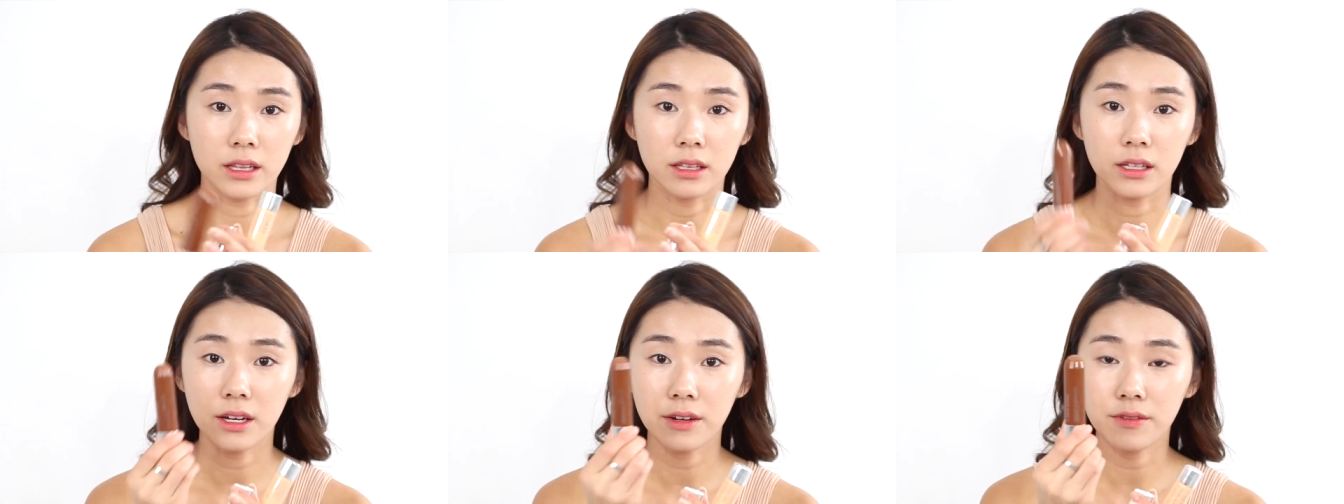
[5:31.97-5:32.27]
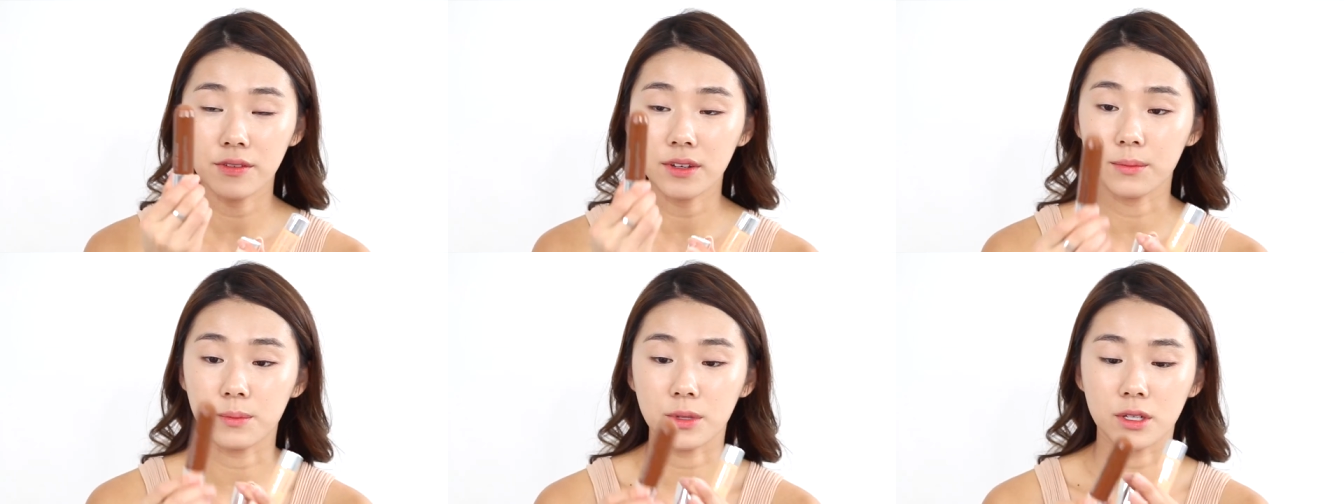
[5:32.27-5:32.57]
I
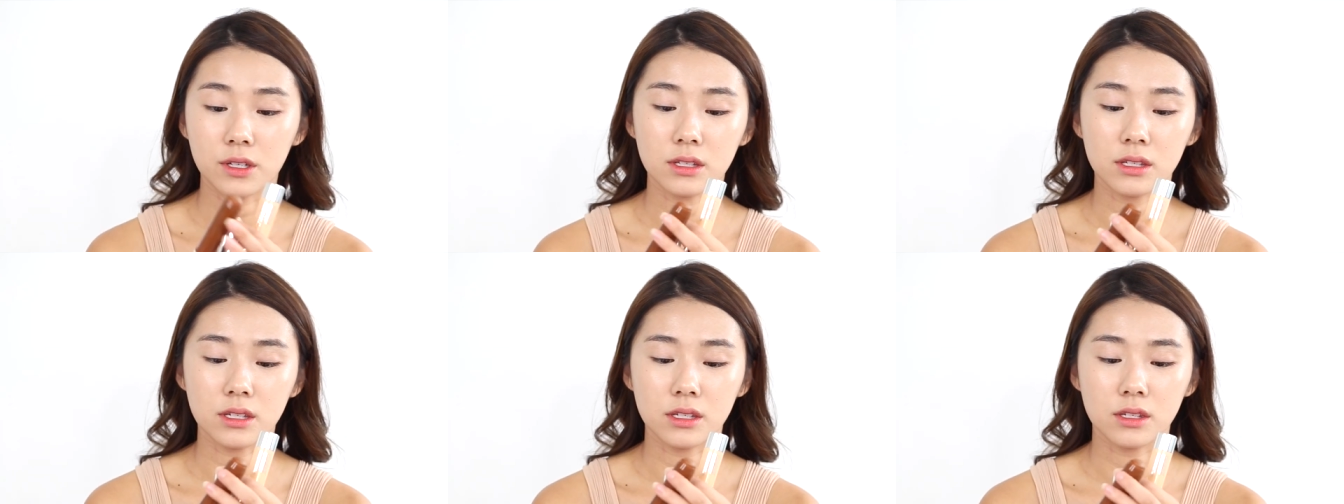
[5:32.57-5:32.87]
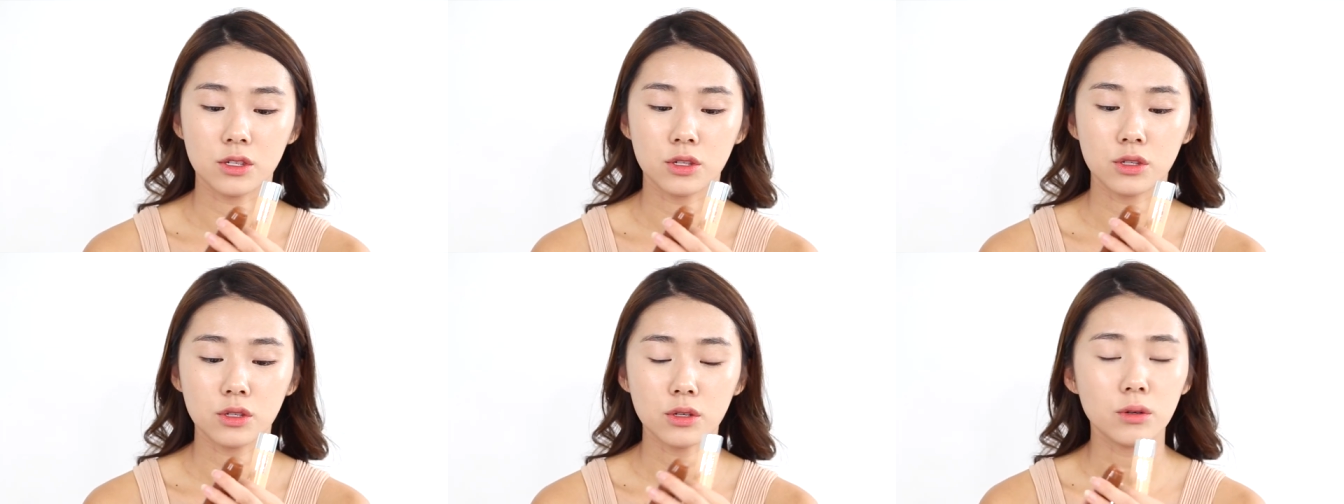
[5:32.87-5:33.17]
love it because
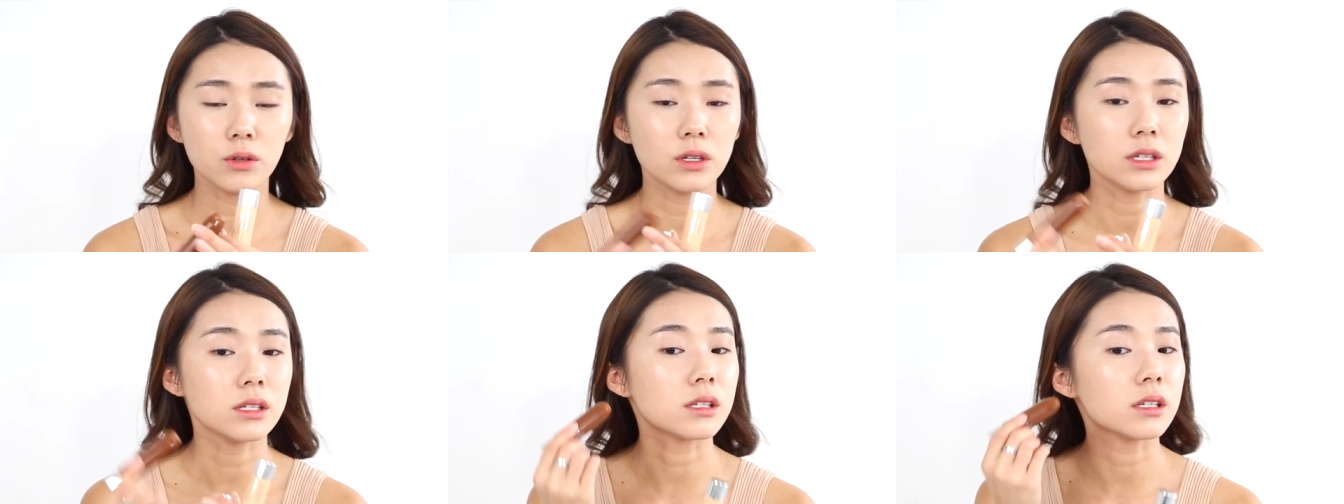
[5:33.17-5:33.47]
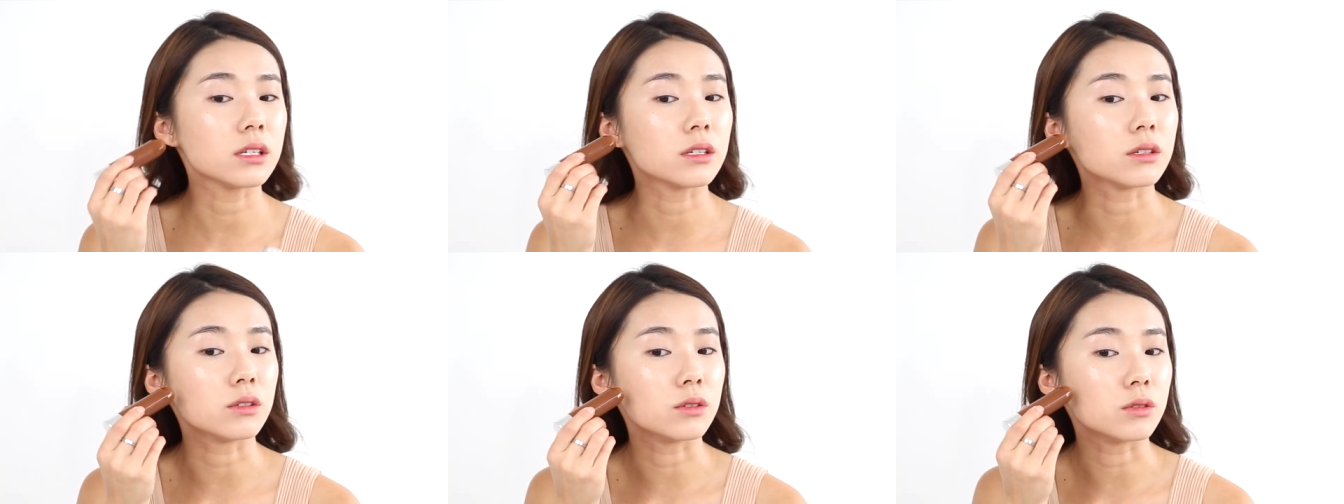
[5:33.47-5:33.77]
it's so
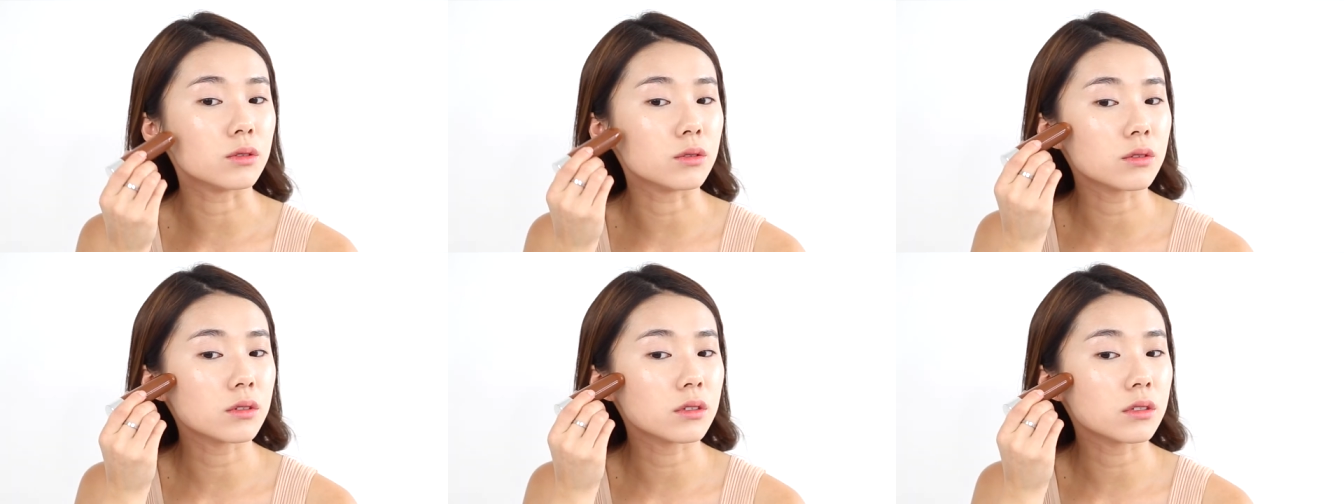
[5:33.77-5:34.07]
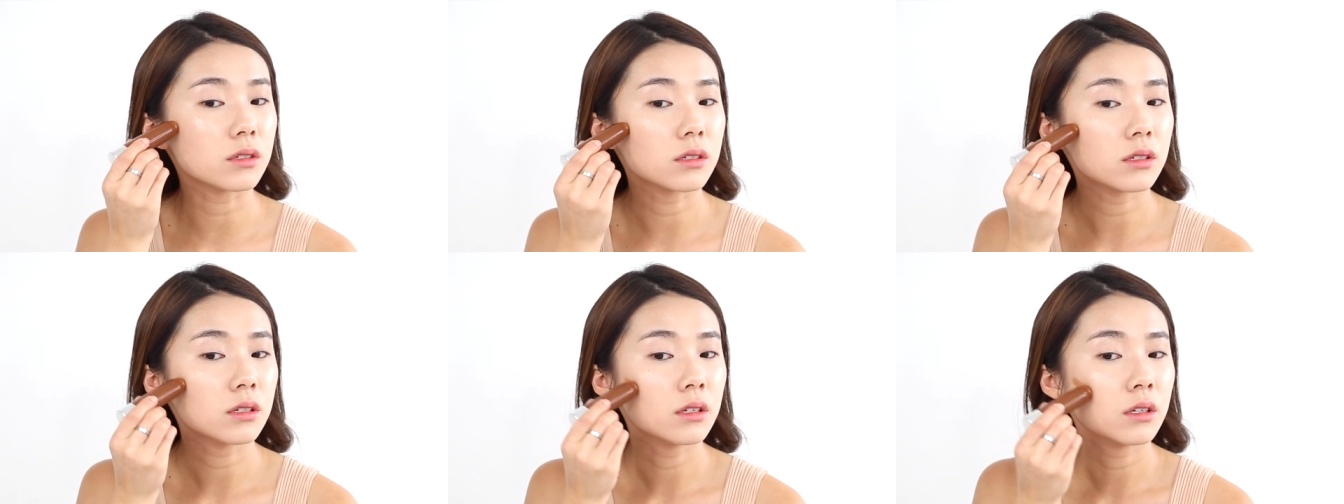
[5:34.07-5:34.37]
easy to
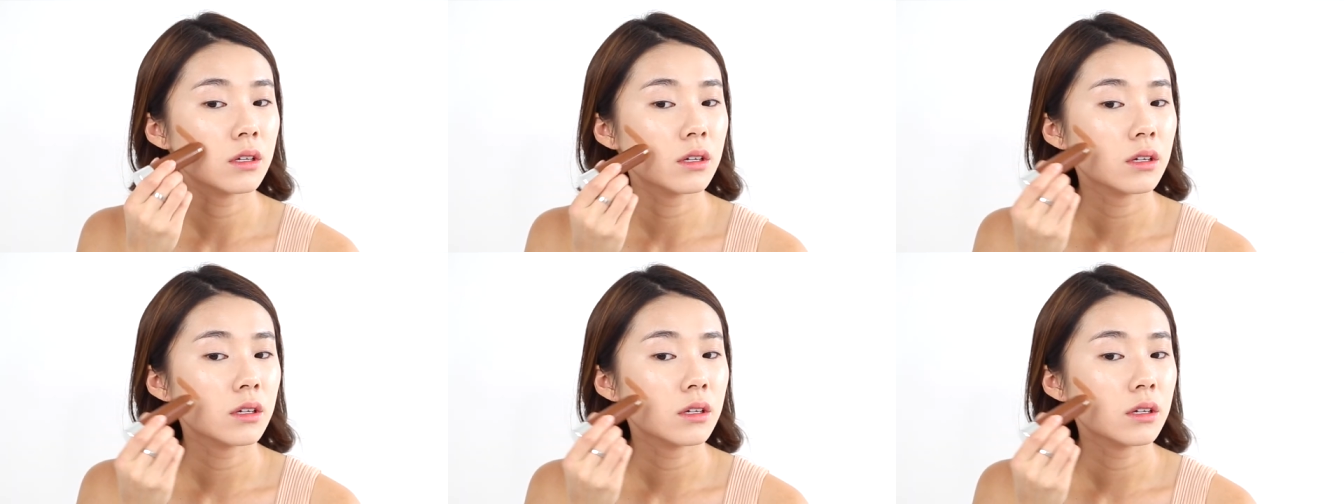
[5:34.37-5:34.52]
use.